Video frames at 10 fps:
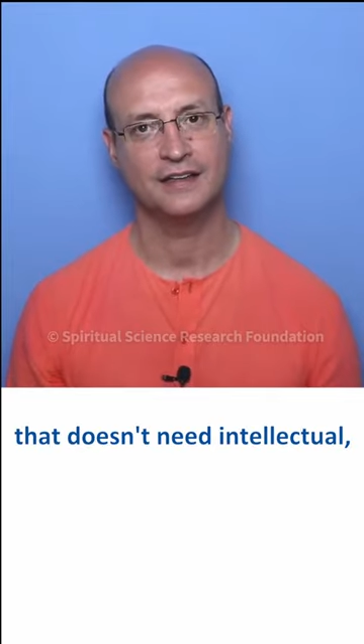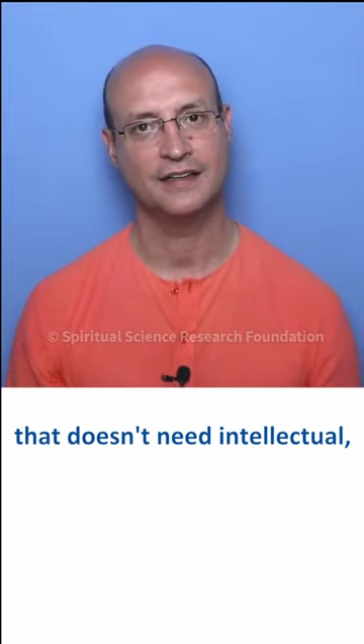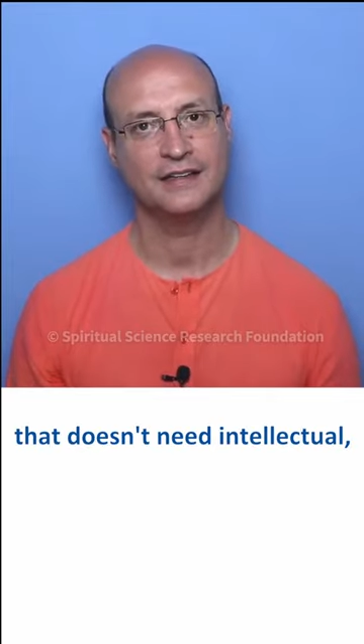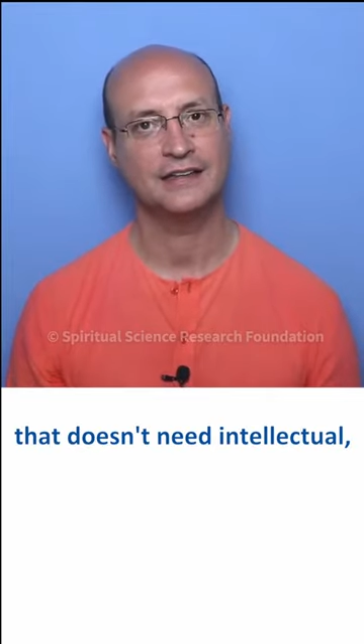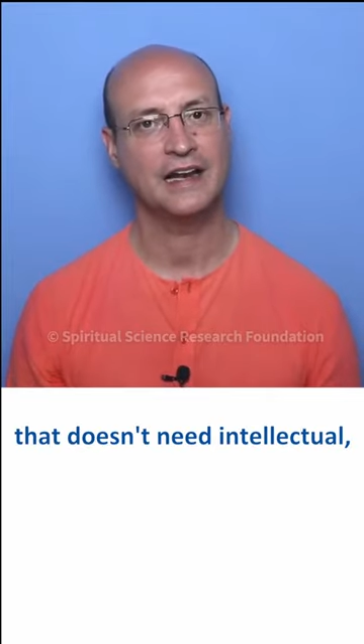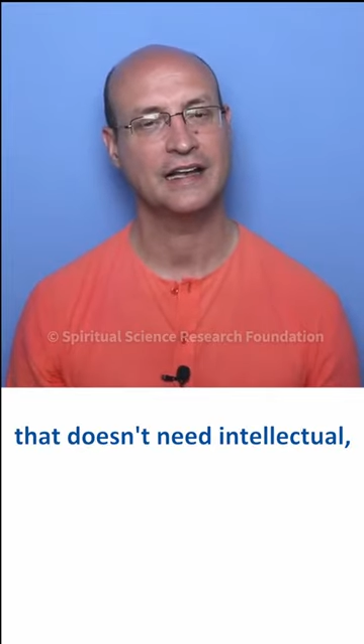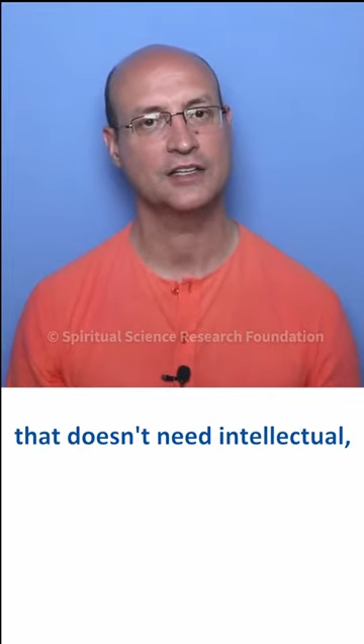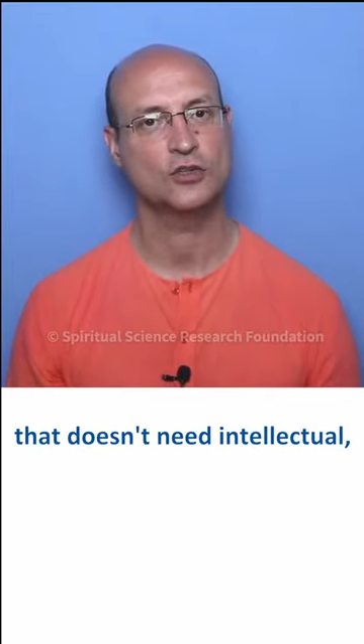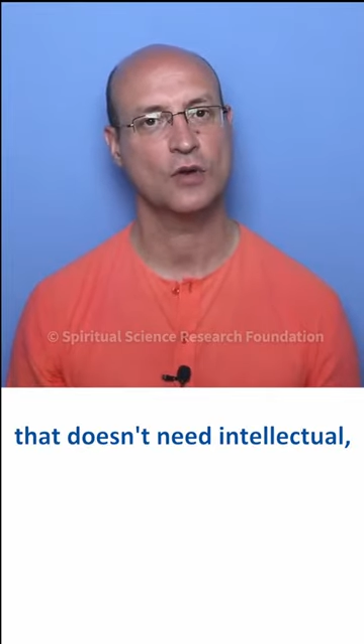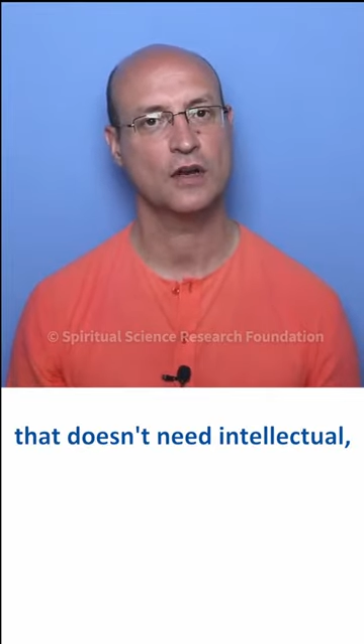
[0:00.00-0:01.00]

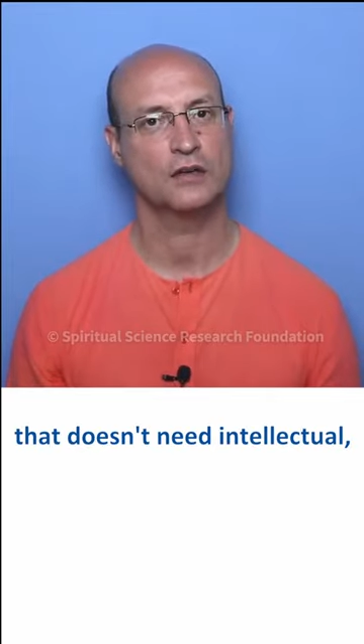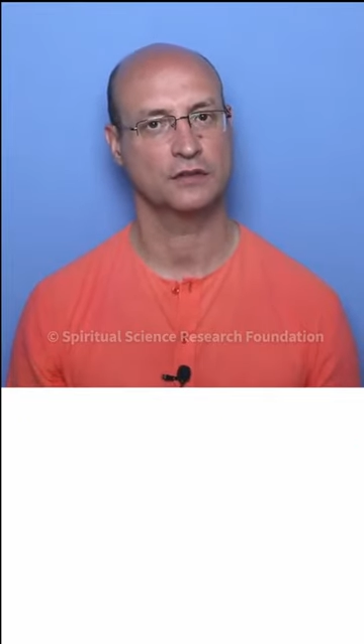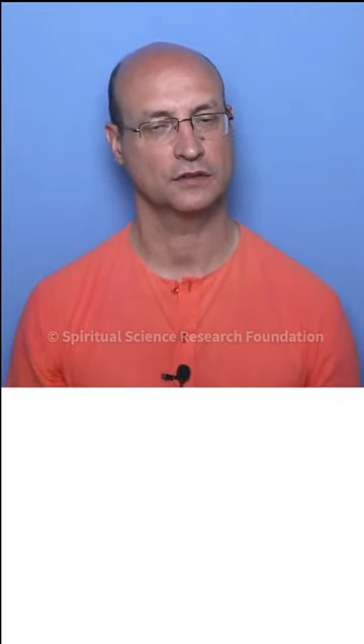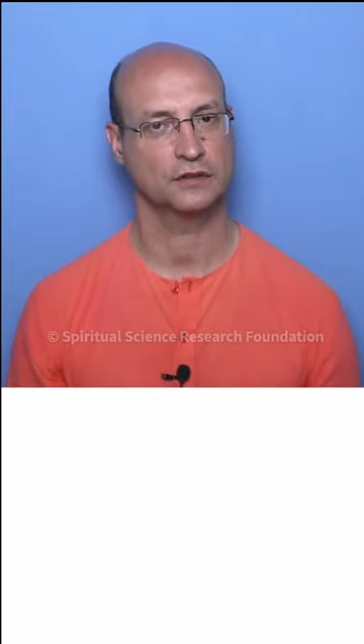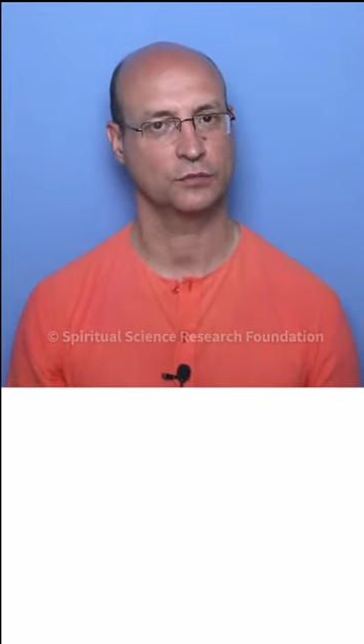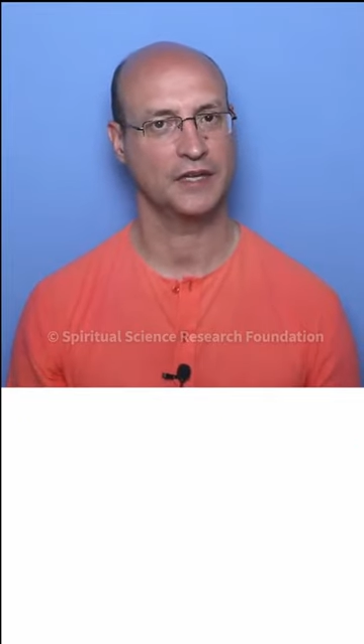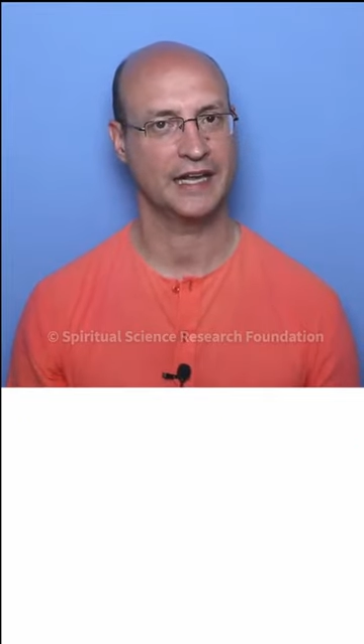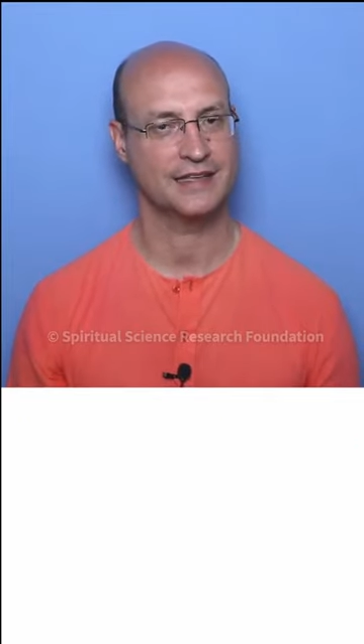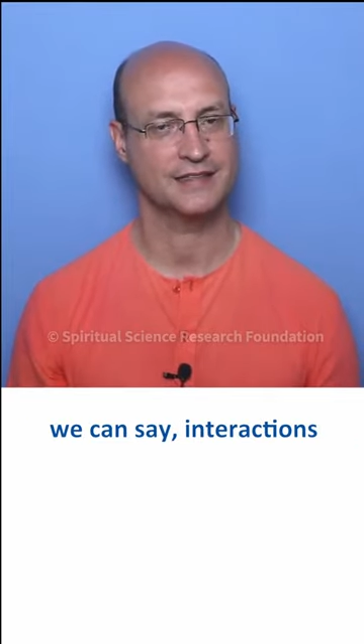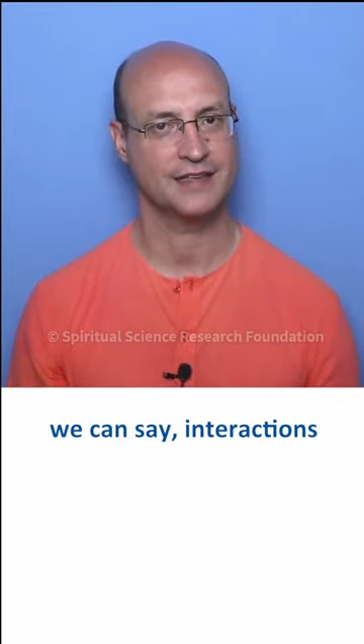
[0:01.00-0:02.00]
intellectual uh, we
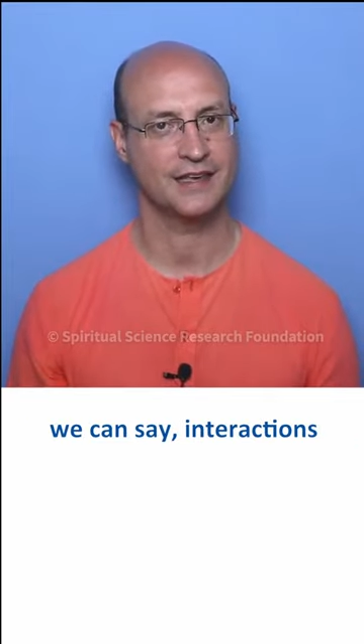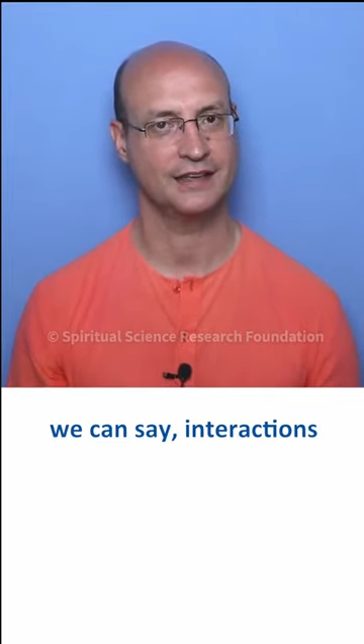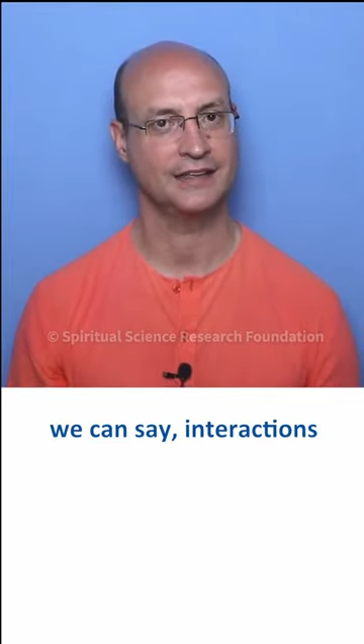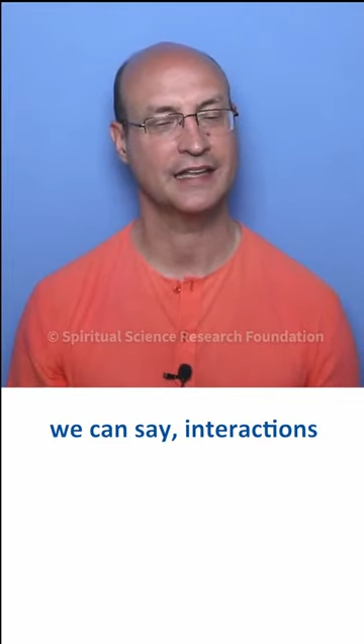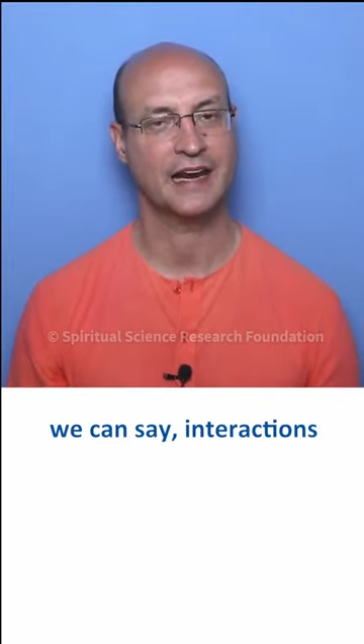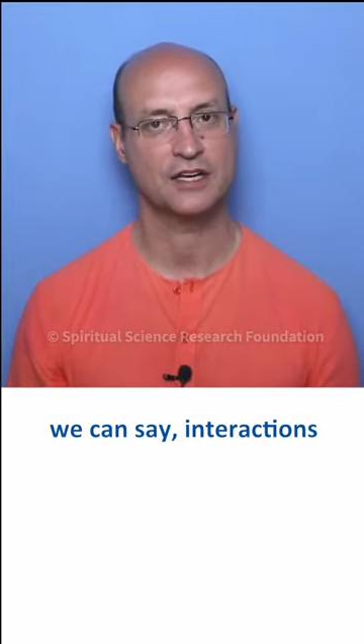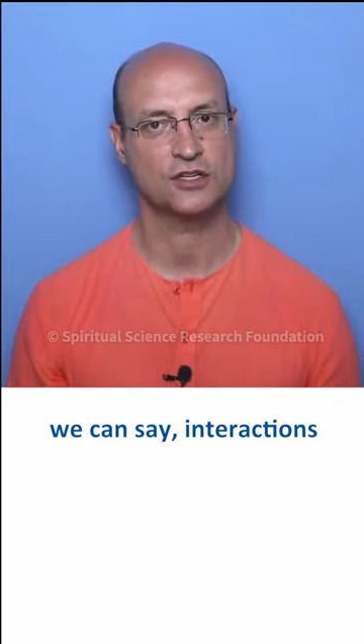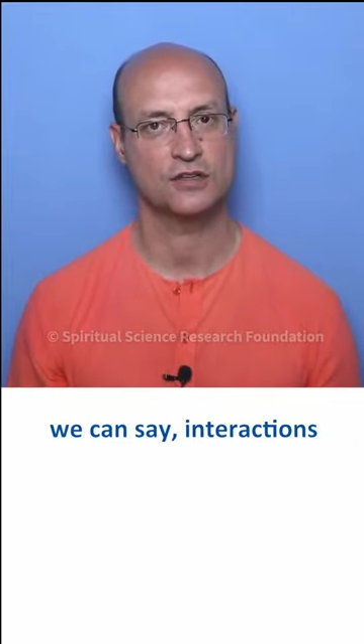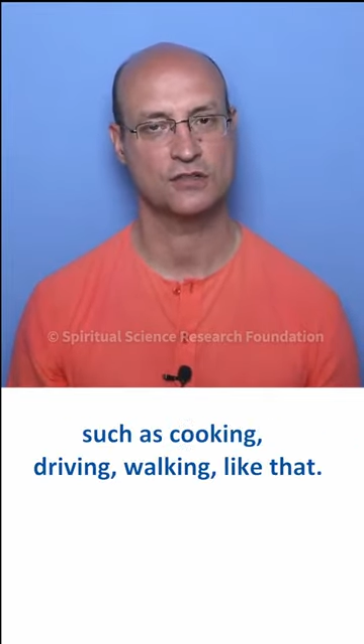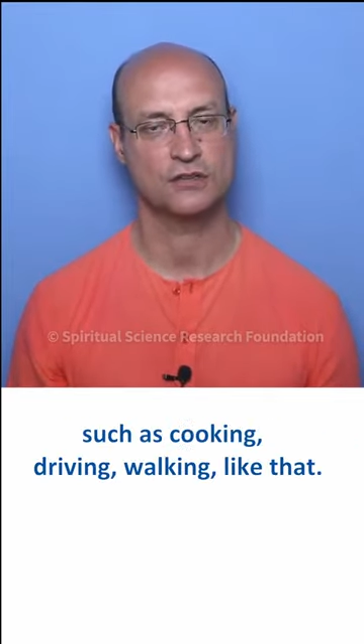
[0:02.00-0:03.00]
can say
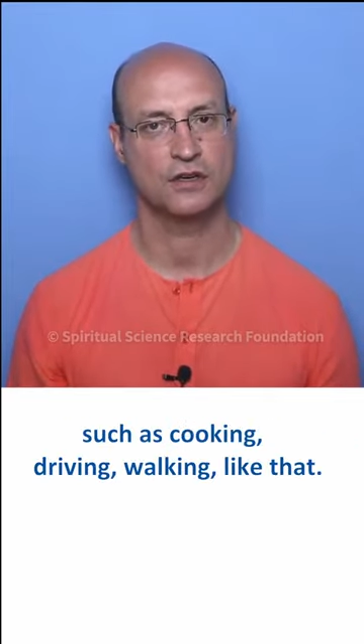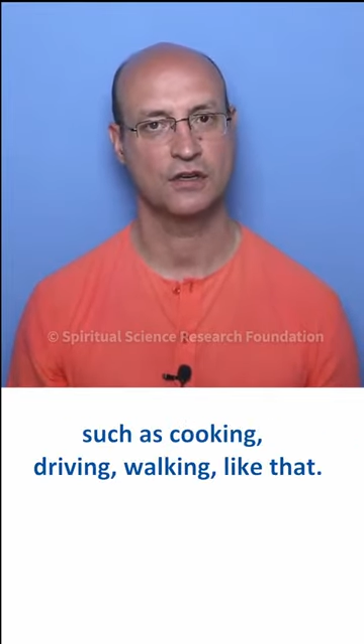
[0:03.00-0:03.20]
interactions